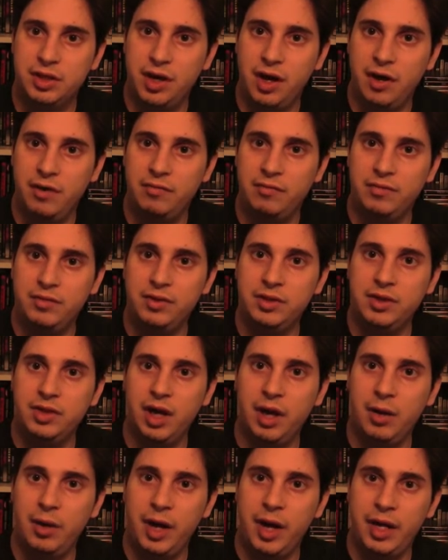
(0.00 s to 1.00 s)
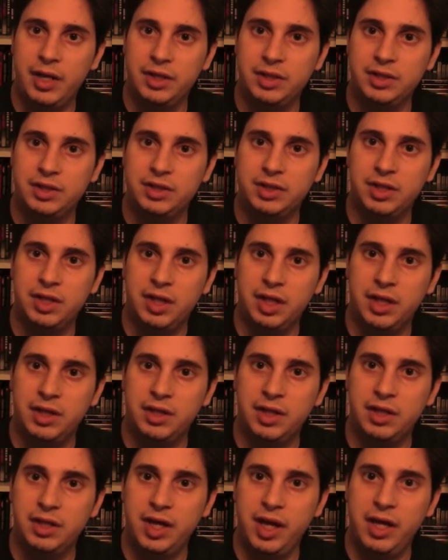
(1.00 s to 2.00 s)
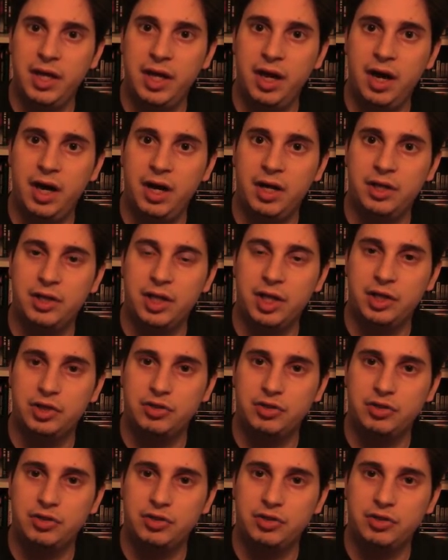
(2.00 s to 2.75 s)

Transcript: and then they're